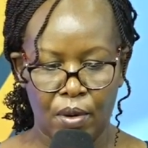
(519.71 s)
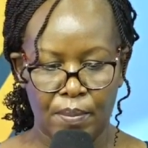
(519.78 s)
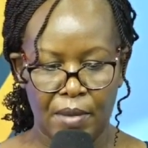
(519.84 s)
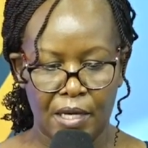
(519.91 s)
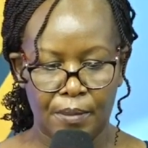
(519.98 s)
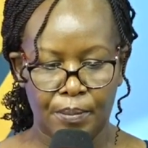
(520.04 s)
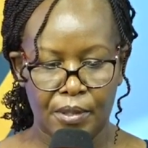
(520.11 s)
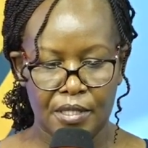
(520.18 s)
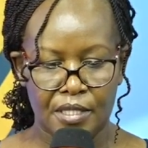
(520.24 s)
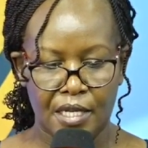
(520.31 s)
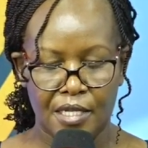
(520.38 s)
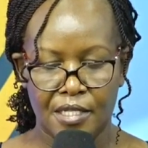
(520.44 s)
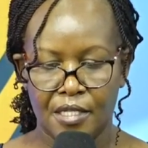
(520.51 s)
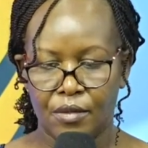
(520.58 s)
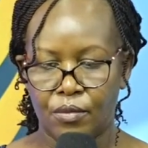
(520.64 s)
women
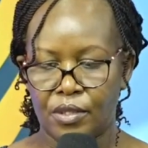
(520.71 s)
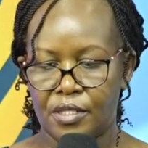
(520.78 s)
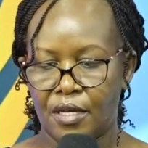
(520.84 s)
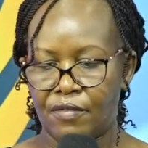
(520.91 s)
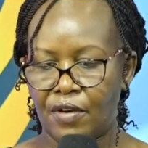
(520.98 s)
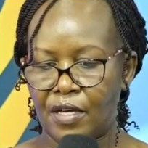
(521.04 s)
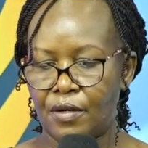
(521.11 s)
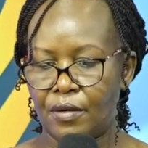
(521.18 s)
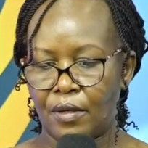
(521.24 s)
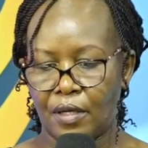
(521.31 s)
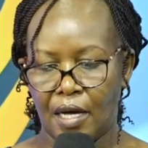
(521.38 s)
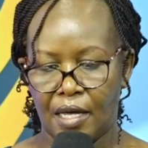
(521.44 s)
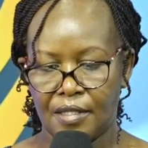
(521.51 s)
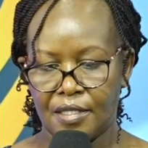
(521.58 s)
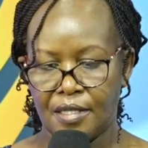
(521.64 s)
presenting with cervical
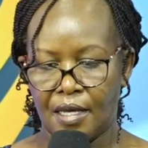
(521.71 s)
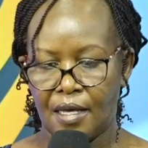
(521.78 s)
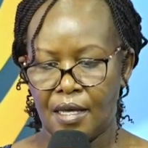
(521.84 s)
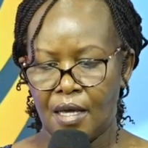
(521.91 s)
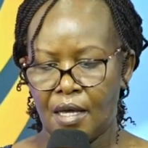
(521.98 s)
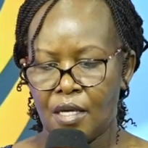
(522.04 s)
cancer.